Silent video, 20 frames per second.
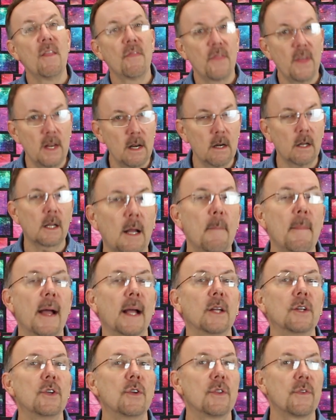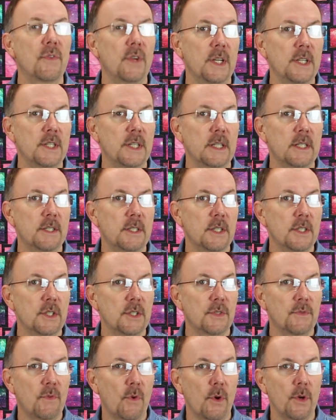then come back and do the finishing
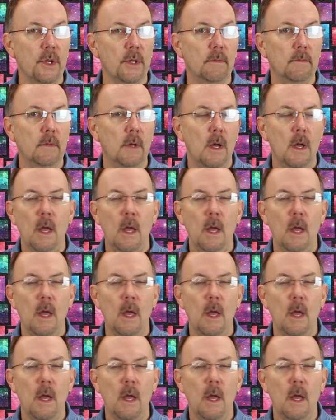stitches for you.